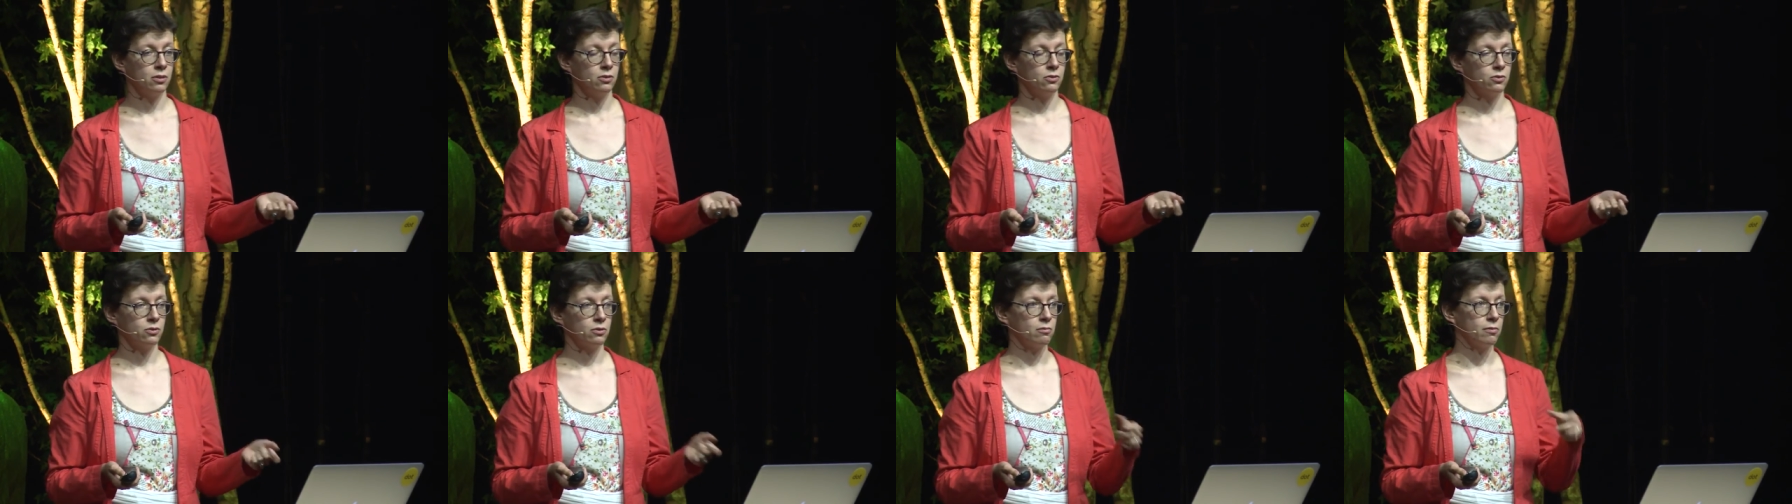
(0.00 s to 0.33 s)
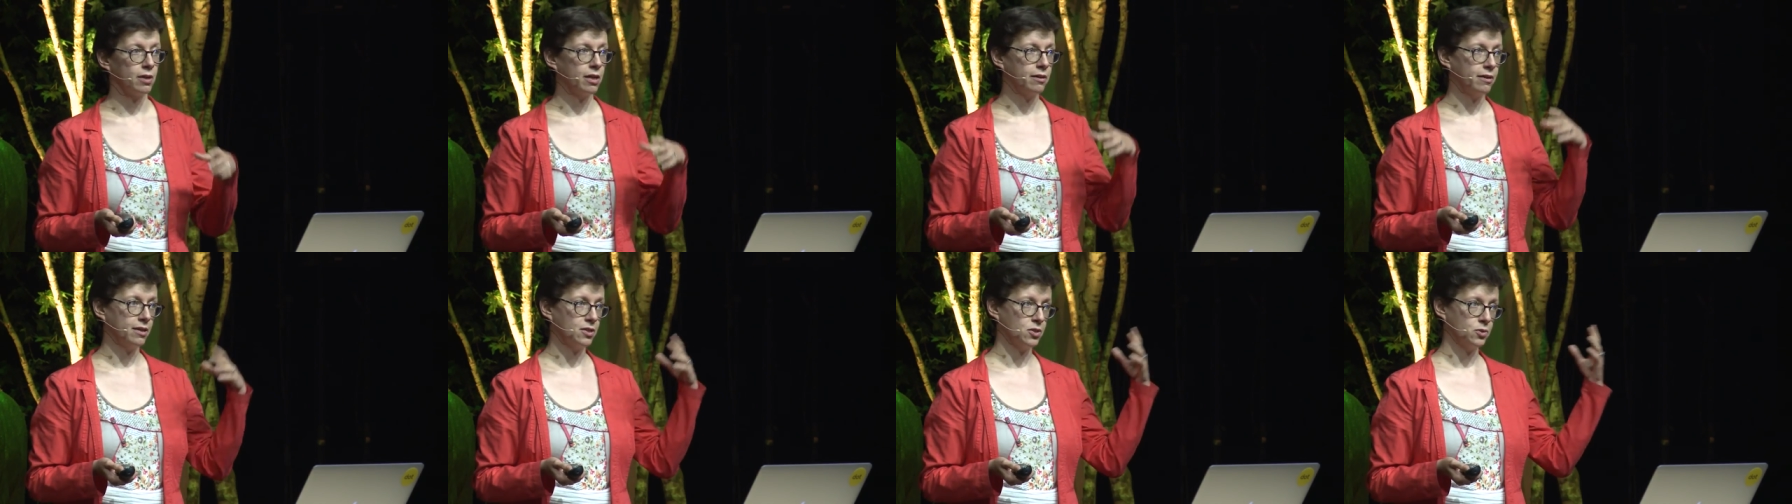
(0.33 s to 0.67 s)
So
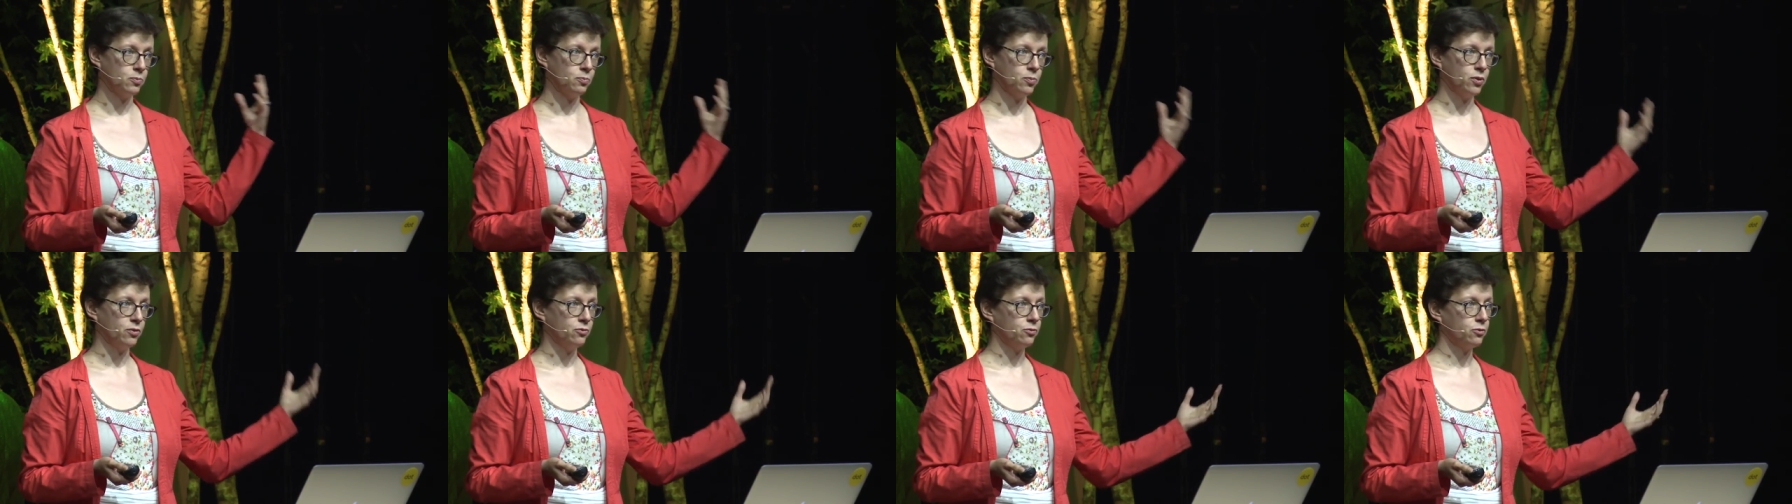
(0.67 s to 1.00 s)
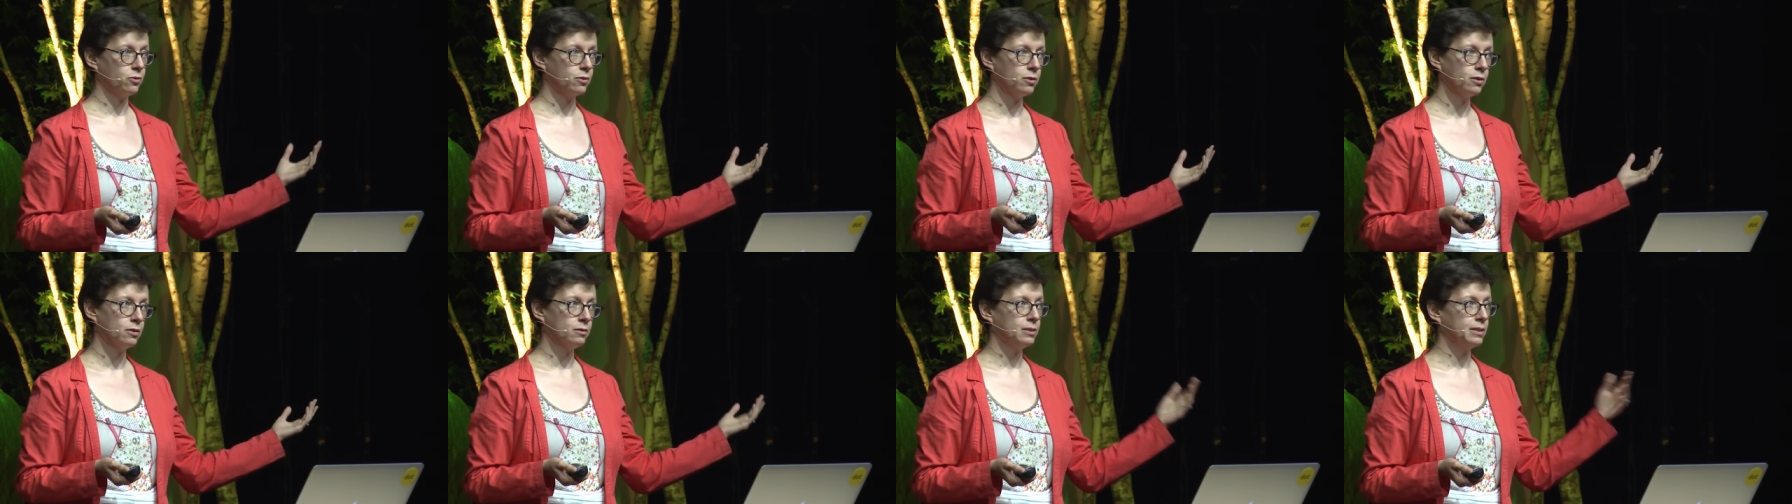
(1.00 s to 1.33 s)
whereas
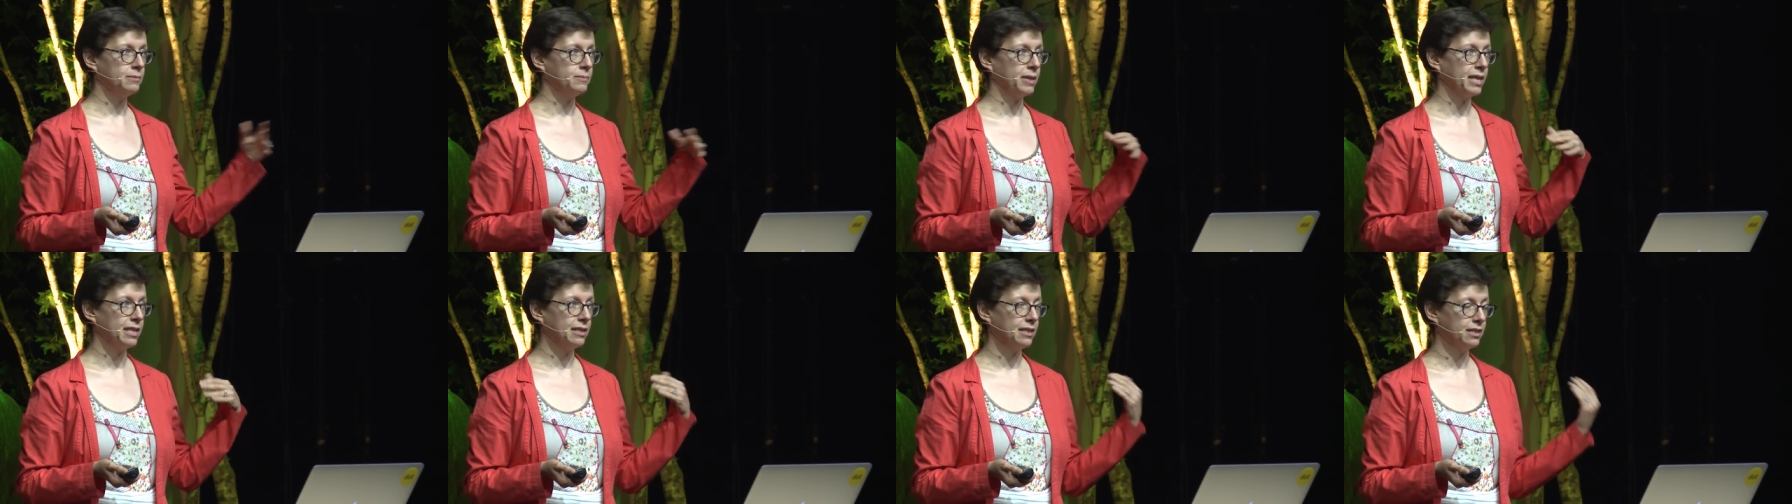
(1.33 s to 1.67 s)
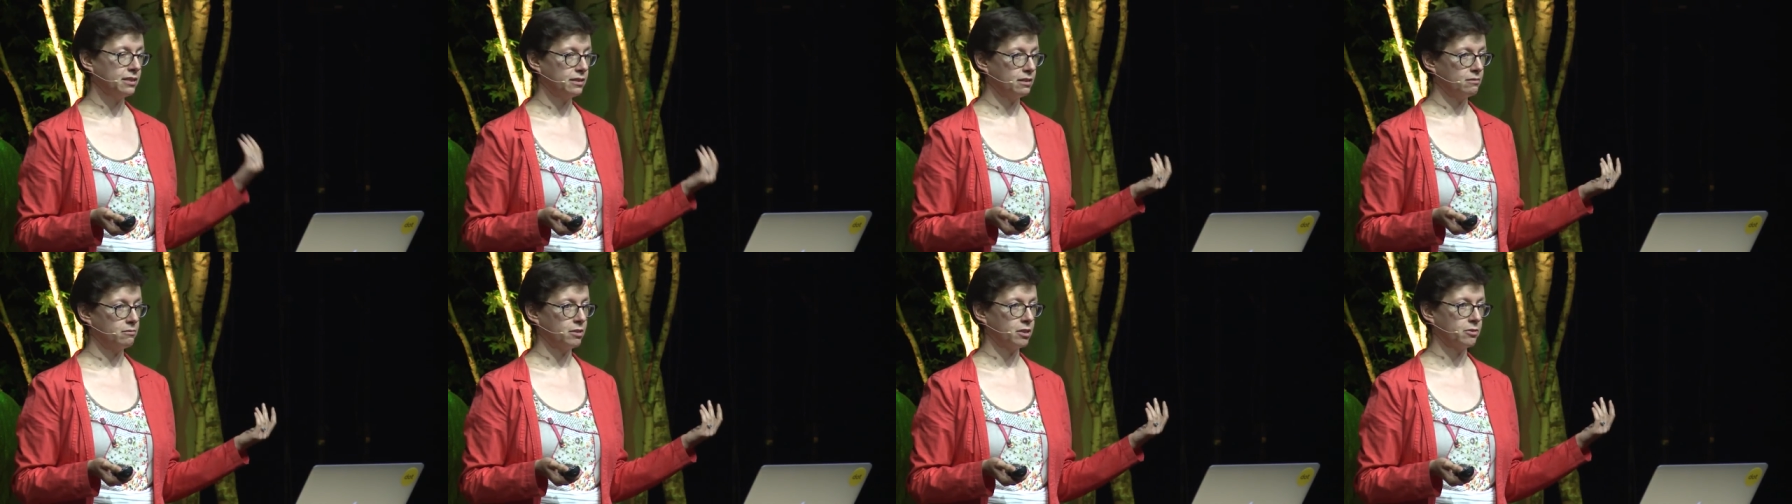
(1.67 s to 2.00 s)
before, in my linear